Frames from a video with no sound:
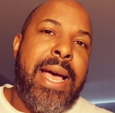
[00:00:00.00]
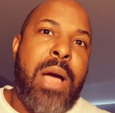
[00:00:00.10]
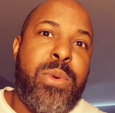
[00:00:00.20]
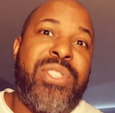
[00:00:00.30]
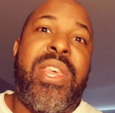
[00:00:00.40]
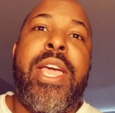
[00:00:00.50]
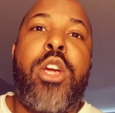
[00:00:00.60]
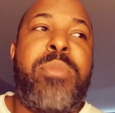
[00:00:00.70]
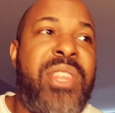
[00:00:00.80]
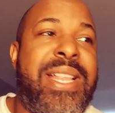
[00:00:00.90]
I was
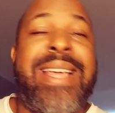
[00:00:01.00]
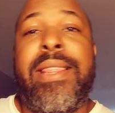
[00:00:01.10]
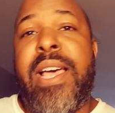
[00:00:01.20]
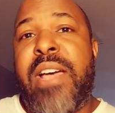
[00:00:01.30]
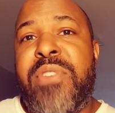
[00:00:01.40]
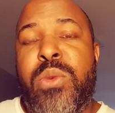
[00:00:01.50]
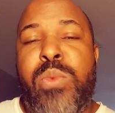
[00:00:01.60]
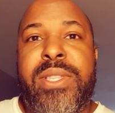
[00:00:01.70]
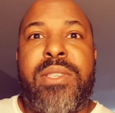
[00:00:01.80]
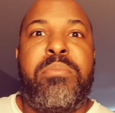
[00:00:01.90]
there, but then I left and
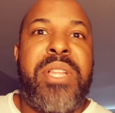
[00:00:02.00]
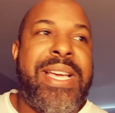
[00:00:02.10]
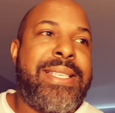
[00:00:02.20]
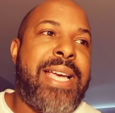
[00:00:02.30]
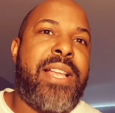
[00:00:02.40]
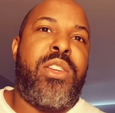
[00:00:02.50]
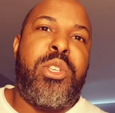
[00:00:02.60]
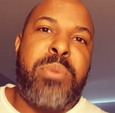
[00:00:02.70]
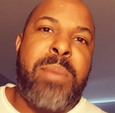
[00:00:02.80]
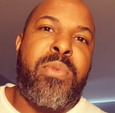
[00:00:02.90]
went someplace, got a
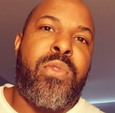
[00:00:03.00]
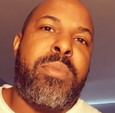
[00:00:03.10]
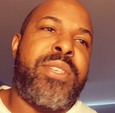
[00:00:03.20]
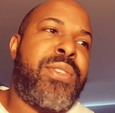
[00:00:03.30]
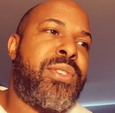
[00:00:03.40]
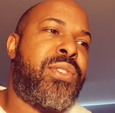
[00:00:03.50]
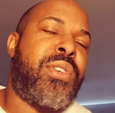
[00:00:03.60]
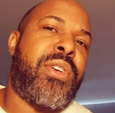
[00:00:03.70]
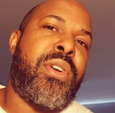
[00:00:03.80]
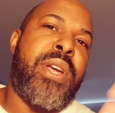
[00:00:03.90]
newspaper for my
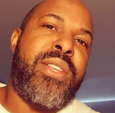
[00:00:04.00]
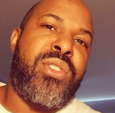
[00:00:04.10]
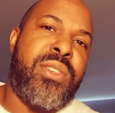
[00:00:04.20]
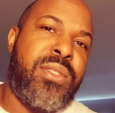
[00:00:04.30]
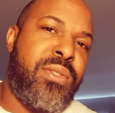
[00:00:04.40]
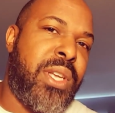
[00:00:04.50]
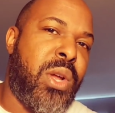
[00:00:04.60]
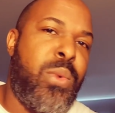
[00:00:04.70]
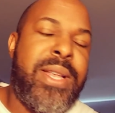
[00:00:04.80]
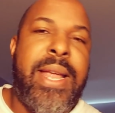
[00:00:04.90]
sister, and just, you
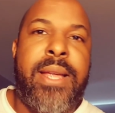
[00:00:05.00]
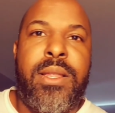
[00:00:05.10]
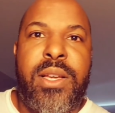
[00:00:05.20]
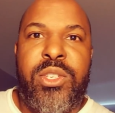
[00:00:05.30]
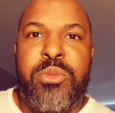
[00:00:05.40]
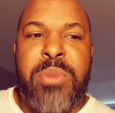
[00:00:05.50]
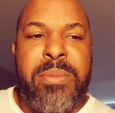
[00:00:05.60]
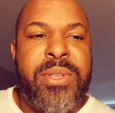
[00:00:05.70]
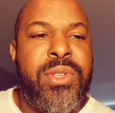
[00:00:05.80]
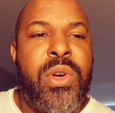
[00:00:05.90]
know, went and had lunch by
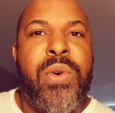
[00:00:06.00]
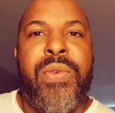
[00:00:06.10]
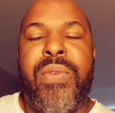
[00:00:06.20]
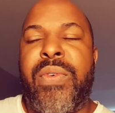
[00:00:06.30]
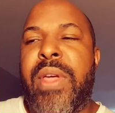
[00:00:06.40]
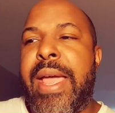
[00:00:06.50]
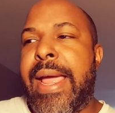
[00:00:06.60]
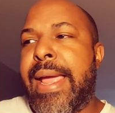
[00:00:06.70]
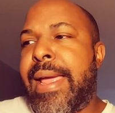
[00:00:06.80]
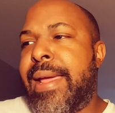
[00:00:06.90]
myself.
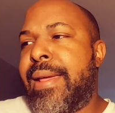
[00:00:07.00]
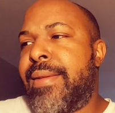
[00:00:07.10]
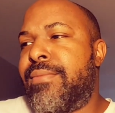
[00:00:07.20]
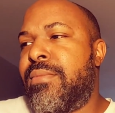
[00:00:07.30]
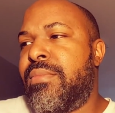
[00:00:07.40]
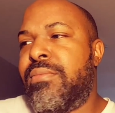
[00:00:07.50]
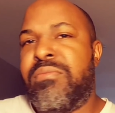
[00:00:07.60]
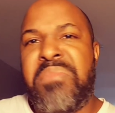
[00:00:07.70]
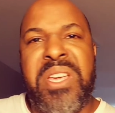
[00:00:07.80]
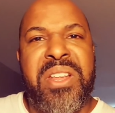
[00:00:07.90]
And,
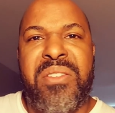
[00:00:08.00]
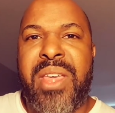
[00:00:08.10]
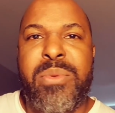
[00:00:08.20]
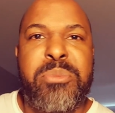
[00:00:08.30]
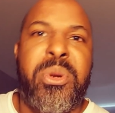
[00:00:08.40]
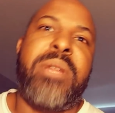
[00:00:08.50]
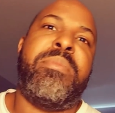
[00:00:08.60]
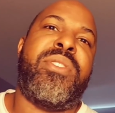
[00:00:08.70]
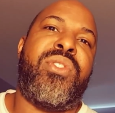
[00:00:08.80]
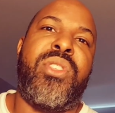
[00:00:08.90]
you know, that was pretty
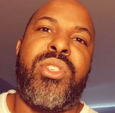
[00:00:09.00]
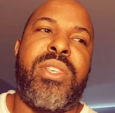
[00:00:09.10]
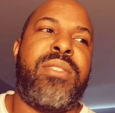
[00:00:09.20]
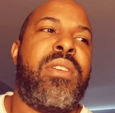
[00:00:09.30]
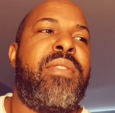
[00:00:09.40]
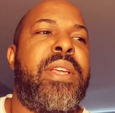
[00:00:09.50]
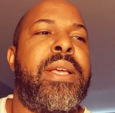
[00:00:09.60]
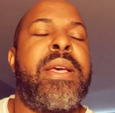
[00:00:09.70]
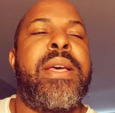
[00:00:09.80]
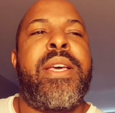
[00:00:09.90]
much the gist of it.
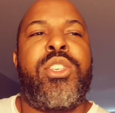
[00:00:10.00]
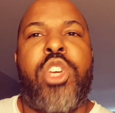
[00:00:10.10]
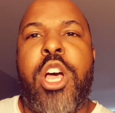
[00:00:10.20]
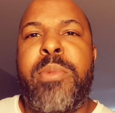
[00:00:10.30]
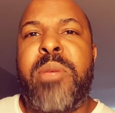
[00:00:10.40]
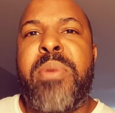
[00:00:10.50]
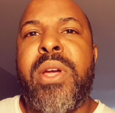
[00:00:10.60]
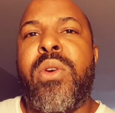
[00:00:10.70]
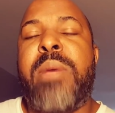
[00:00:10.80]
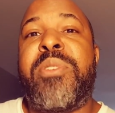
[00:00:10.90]
She called me to pick
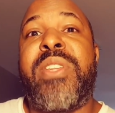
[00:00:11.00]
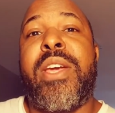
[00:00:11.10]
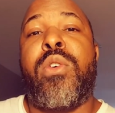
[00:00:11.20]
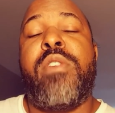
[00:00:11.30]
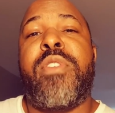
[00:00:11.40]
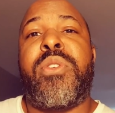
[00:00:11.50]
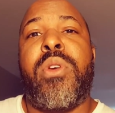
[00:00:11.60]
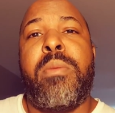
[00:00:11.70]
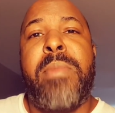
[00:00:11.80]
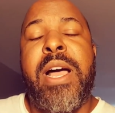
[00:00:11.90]
her up, to take her over to
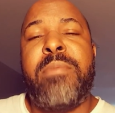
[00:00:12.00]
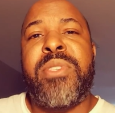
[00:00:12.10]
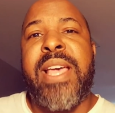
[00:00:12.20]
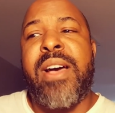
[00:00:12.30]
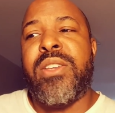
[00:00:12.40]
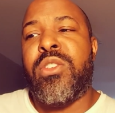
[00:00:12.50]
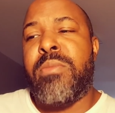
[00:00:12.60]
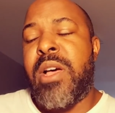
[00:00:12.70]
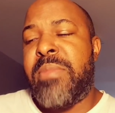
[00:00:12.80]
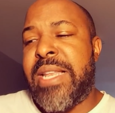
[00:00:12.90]
her mom's house, her
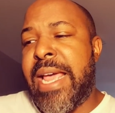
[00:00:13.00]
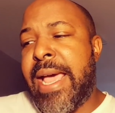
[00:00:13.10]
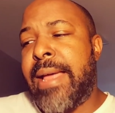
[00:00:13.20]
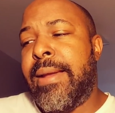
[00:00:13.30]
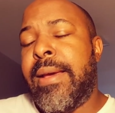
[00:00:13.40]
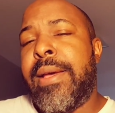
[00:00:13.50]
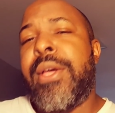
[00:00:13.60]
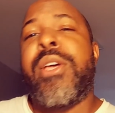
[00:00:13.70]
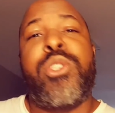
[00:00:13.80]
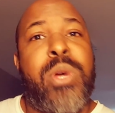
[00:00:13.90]
mom and dad.
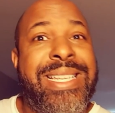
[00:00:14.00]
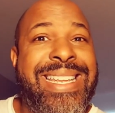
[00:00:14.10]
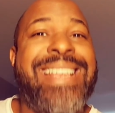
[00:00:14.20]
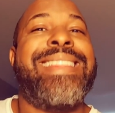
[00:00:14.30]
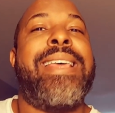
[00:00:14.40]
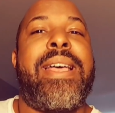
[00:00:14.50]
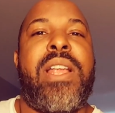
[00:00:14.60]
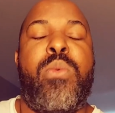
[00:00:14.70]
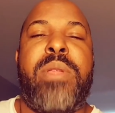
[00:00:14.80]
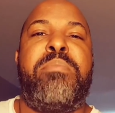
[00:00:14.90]
So I did that.
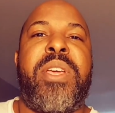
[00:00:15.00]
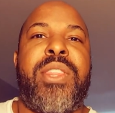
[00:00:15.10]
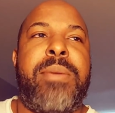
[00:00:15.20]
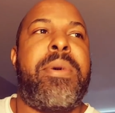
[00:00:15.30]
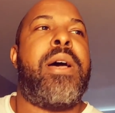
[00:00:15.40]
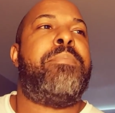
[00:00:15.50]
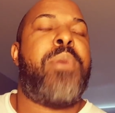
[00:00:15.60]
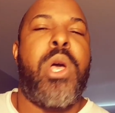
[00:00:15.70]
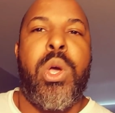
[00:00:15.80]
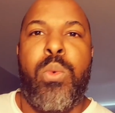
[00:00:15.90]
I went and picked them up,
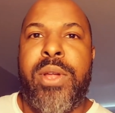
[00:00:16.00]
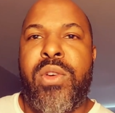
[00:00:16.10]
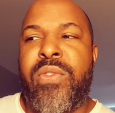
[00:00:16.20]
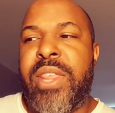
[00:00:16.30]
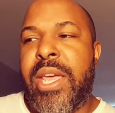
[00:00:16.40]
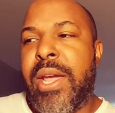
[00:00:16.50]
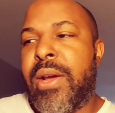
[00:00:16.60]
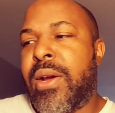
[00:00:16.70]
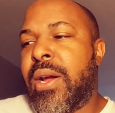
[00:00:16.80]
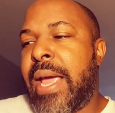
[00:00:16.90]
went over
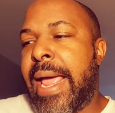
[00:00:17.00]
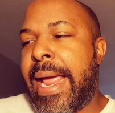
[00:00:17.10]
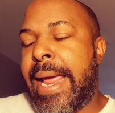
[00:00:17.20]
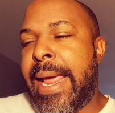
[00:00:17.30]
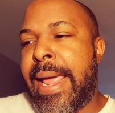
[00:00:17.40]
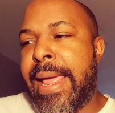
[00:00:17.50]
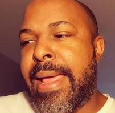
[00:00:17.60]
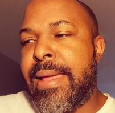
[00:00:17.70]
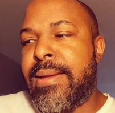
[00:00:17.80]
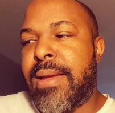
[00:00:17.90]
there.
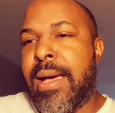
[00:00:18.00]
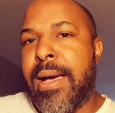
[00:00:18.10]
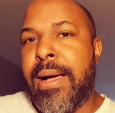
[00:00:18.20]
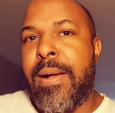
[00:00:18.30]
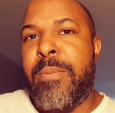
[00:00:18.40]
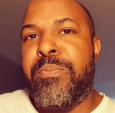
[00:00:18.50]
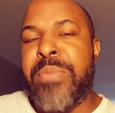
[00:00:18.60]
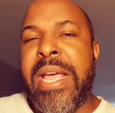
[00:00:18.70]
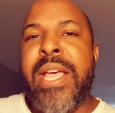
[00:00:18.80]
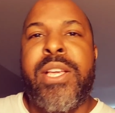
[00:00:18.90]
And
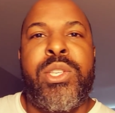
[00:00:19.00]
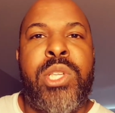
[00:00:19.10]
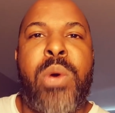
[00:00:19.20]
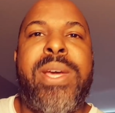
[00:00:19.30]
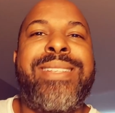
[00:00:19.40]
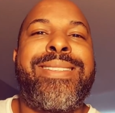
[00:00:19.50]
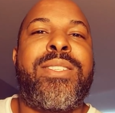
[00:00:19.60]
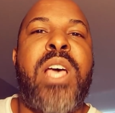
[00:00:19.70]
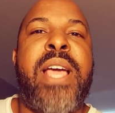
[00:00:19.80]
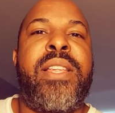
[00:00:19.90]
Zoe
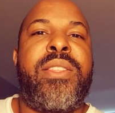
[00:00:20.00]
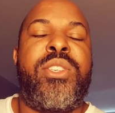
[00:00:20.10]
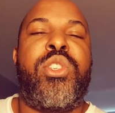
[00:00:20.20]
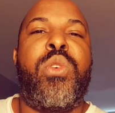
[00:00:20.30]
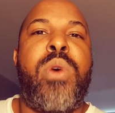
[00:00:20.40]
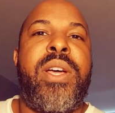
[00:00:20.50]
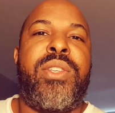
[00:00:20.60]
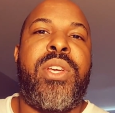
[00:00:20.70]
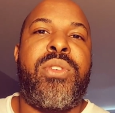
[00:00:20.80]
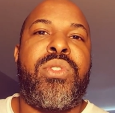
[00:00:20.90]
decided that she wanted
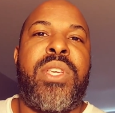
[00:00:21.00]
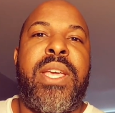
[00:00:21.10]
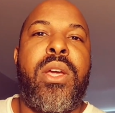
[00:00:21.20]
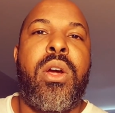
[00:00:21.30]
to go see